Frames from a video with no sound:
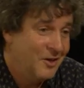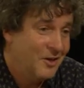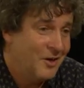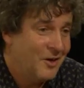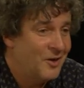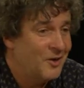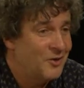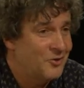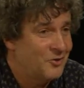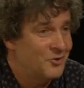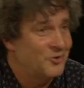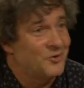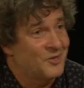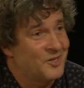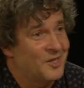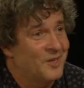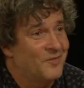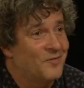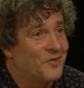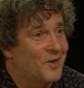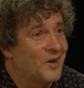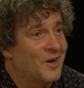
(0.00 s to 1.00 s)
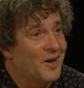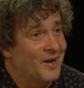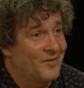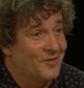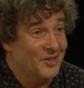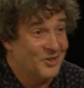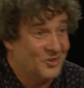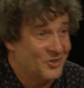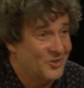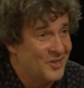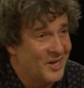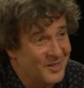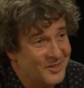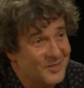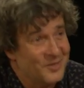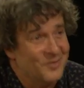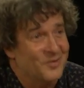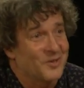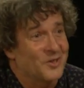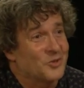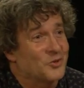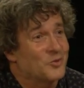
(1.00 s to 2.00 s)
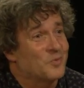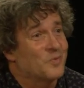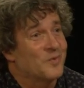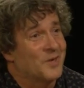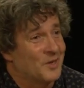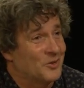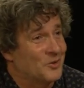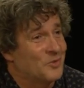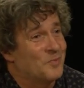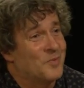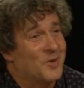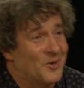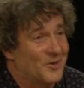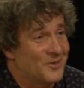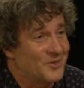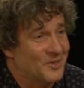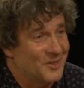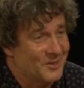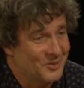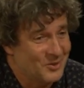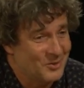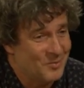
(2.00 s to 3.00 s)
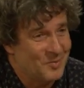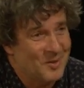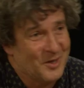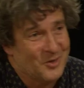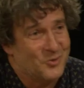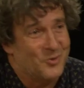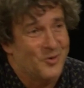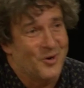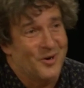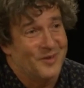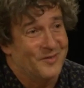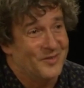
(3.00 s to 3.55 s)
I noticed you said that I have extensive experience. I suspect you're